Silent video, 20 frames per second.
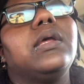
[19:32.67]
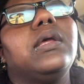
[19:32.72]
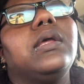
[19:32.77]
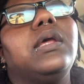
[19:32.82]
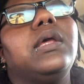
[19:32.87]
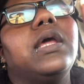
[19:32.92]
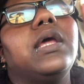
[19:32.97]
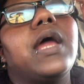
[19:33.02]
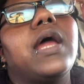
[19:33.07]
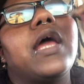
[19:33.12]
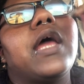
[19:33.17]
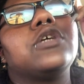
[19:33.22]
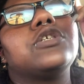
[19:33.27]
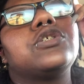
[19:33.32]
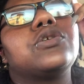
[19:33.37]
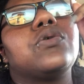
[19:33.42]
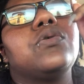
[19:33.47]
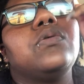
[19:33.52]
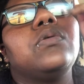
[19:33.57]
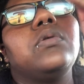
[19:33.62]
get out of
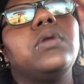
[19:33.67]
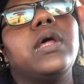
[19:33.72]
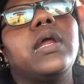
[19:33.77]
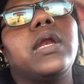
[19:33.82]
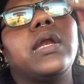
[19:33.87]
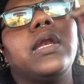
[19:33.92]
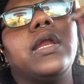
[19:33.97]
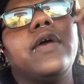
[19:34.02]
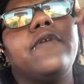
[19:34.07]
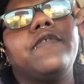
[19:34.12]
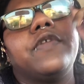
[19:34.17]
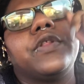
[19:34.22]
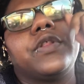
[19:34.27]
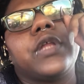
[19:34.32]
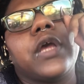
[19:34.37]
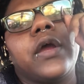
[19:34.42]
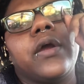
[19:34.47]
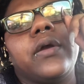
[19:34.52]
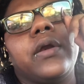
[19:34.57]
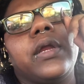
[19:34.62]
school at
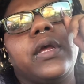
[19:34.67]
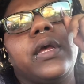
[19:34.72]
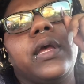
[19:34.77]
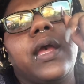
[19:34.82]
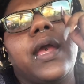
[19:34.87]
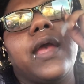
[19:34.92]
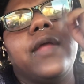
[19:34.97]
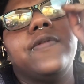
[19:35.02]
11:30,